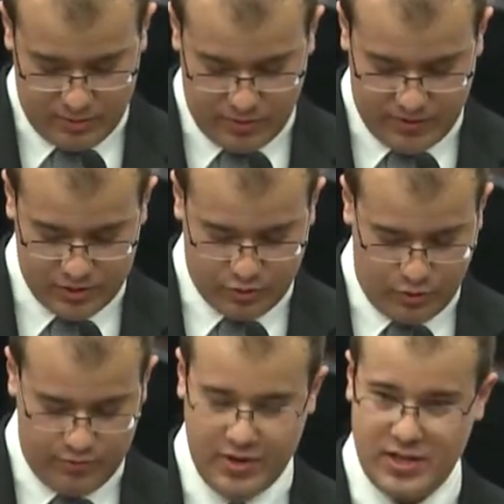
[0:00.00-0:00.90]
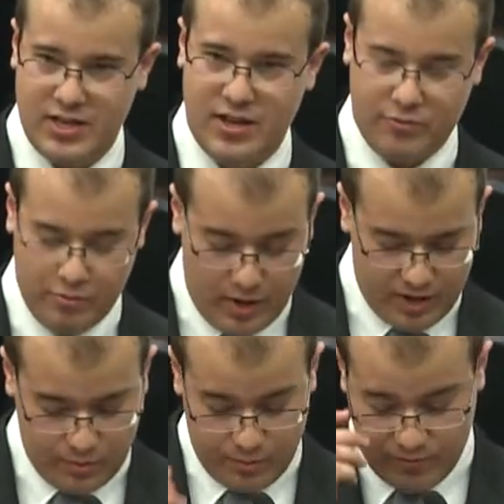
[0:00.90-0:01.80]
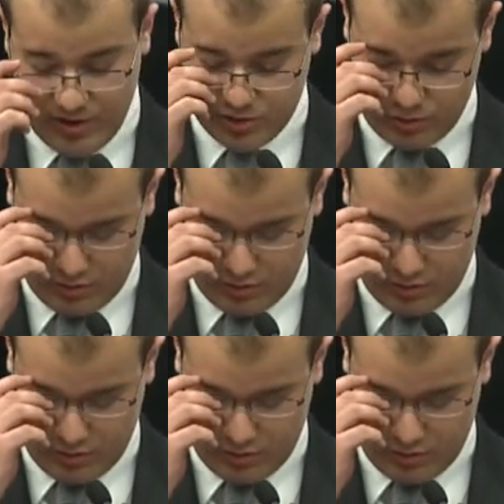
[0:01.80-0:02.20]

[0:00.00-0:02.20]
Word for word: Professor Crawford has had a remarkable professional